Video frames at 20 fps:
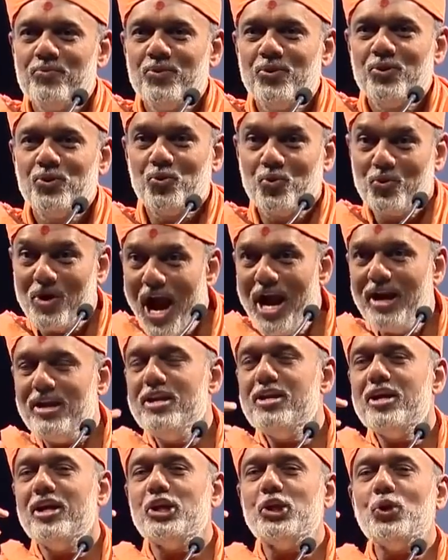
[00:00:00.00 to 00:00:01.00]
So
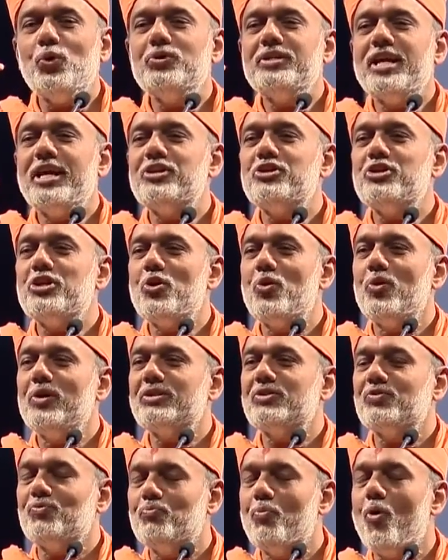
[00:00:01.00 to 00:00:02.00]
guiding a huge NGO
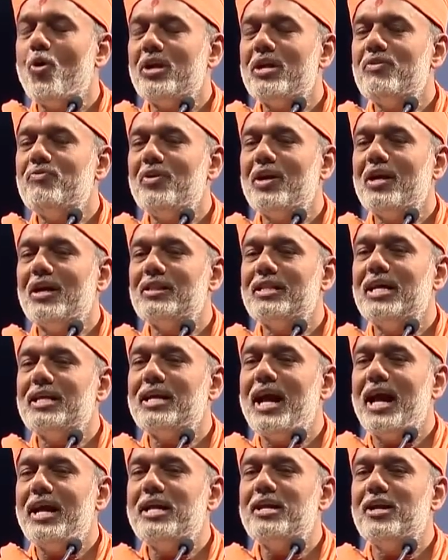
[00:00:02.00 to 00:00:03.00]
is more difficult than
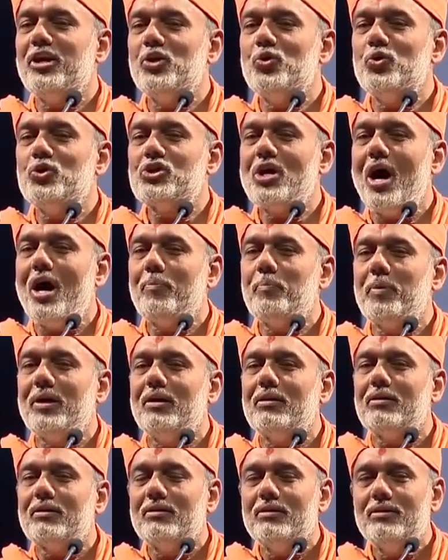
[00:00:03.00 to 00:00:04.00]
guiding a huge
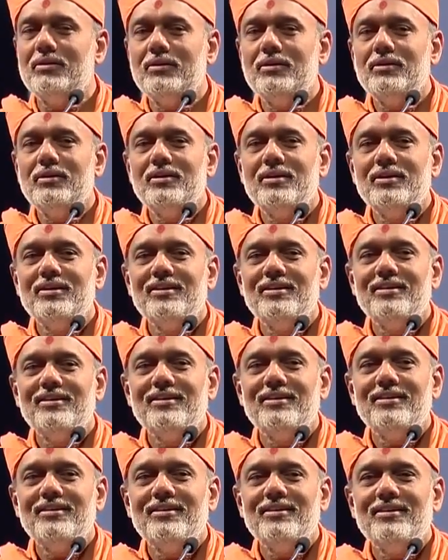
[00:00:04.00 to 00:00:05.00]
corporate.
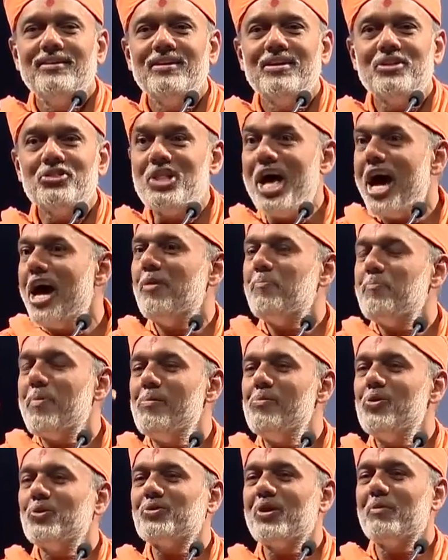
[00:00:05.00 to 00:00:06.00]
There,
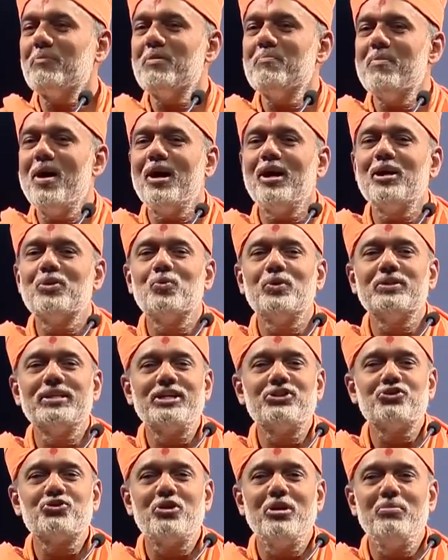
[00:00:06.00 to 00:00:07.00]
Pramukh Swami Maharaj was
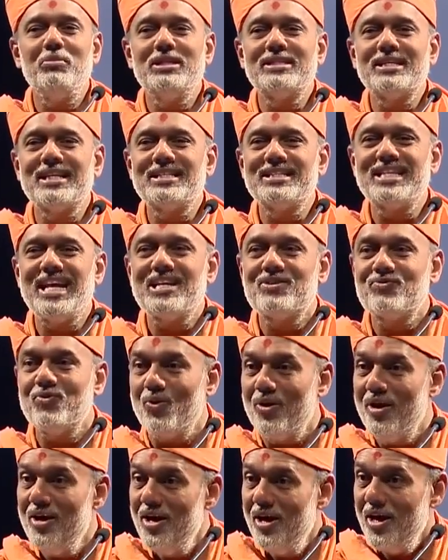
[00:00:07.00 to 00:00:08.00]
extremely successful.
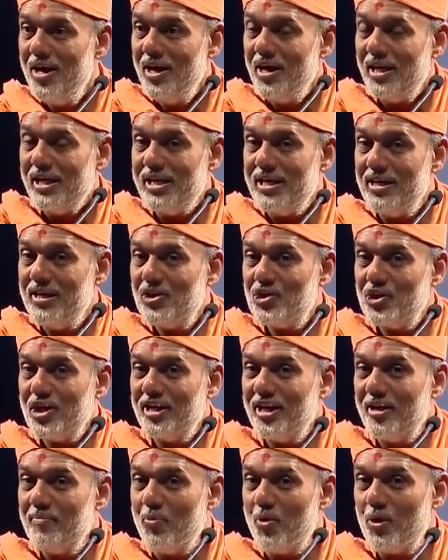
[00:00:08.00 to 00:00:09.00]
He
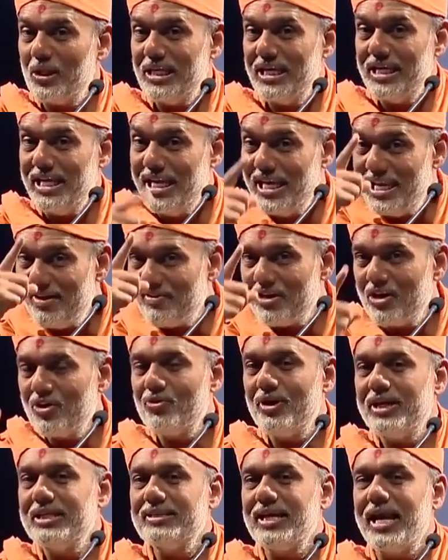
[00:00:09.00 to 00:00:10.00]
initiated more than
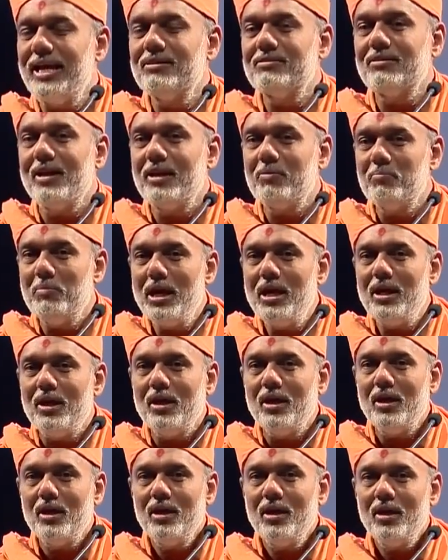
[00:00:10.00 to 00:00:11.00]
1,100 saints like
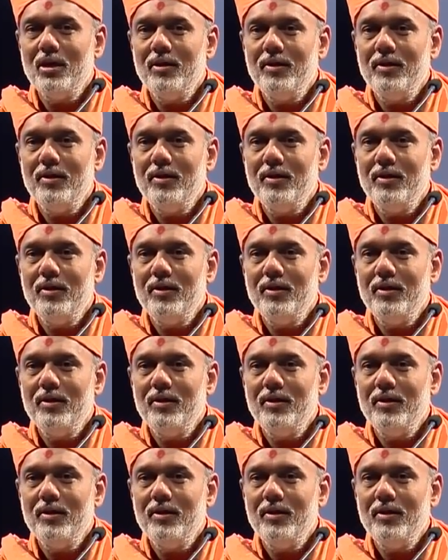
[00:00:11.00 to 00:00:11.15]
me.